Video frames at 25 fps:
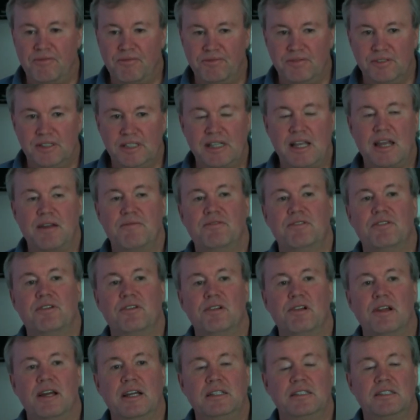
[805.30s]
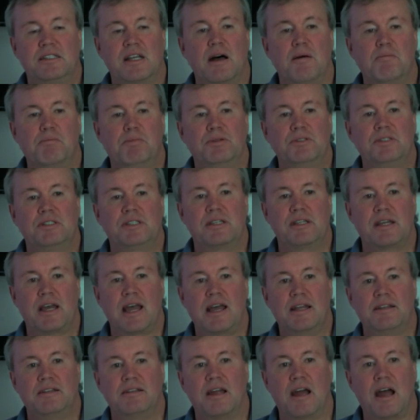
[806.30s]
several examples
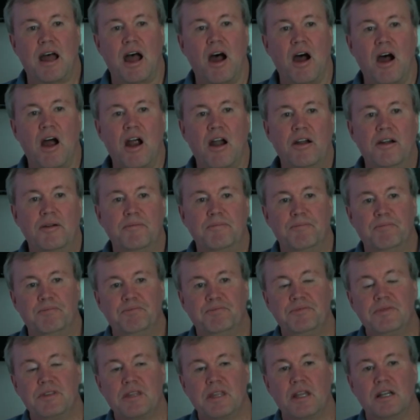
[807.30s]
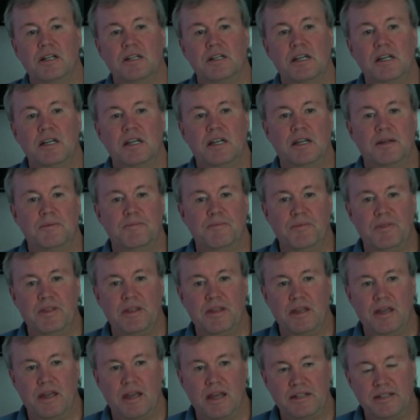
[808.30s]
that are
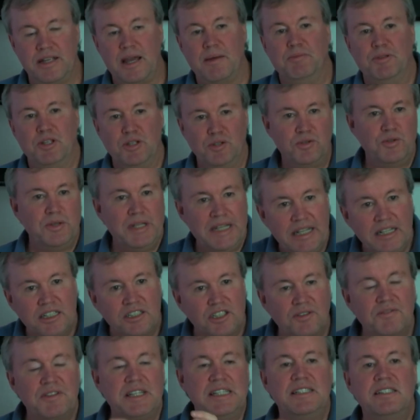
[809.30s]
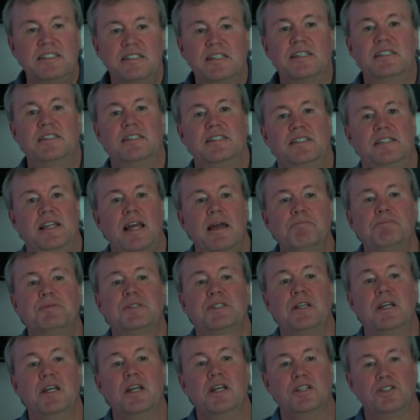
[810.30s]
adapted to each of these
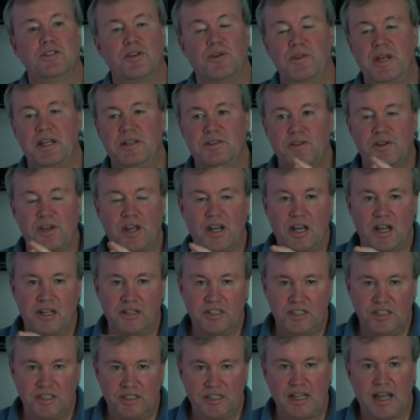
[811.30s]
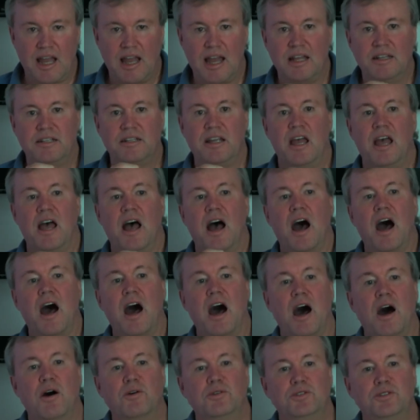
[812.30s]
steps, so that you can understand
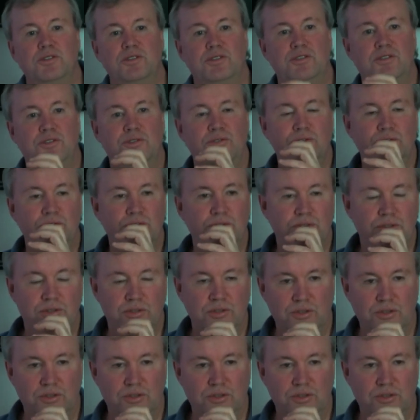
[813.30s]
how to